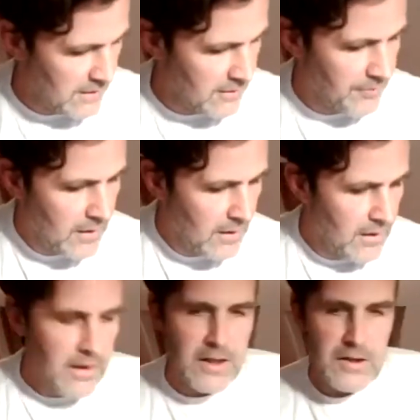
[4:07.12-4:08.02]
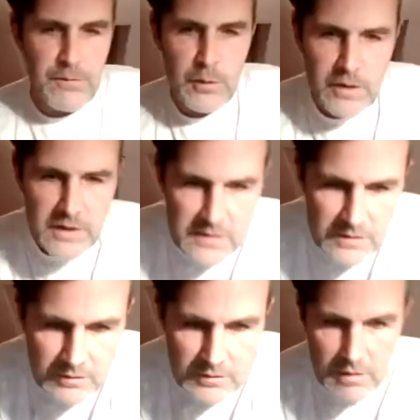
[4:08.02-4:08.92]
And you fold this
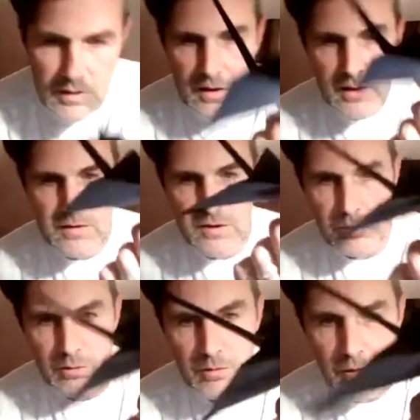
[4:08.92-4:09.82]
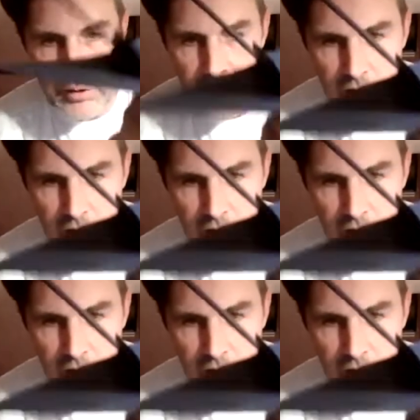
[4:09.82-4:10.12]
into origami